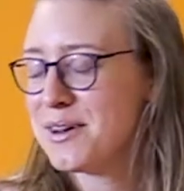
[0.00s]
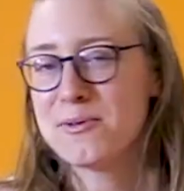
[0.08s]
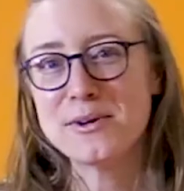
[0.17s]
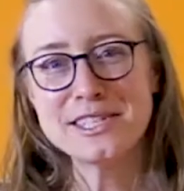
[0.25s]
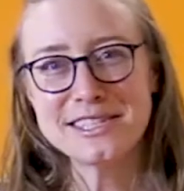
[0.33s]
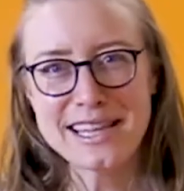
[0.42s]

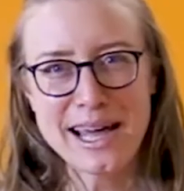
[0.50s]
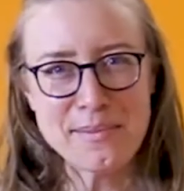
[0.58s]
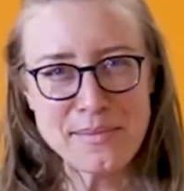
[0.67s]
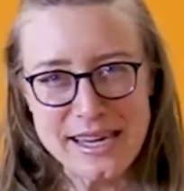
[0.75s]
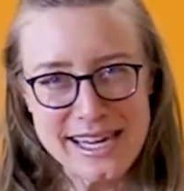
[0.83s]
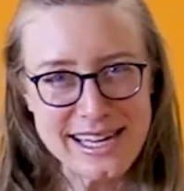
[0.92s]
What does that
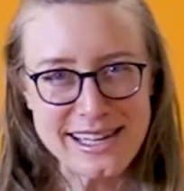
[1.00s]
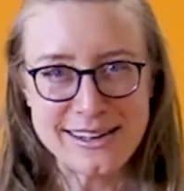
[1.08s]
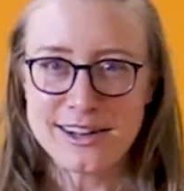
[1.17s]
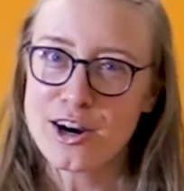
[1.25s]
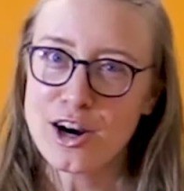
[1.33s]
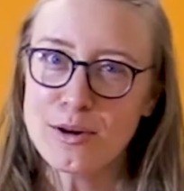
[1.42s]
mean,
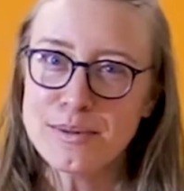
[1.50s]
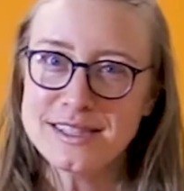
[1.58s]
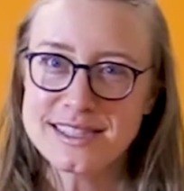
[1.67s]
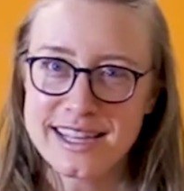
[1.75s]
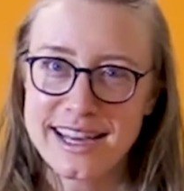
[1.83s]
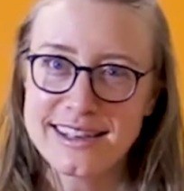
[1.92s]
carbon
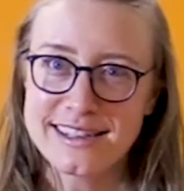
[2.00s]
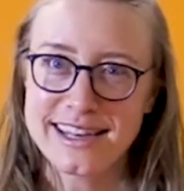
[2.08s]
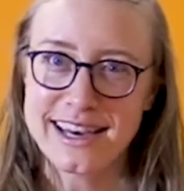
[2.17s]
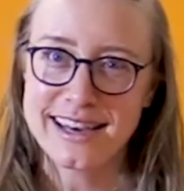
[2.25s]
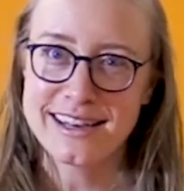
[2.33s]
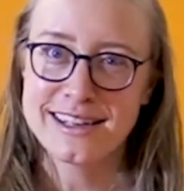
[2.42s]

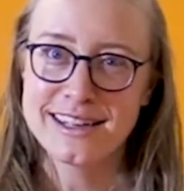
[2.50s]
cycling?